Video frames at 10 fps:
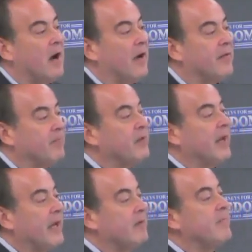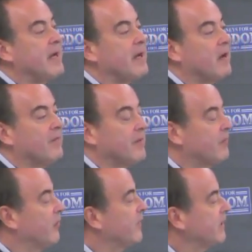the plain meaning of the
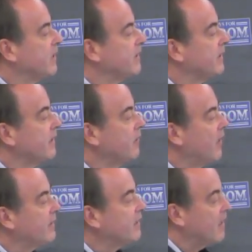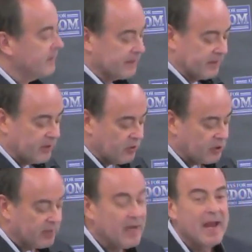provisions of the US
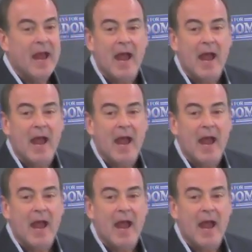Constitution,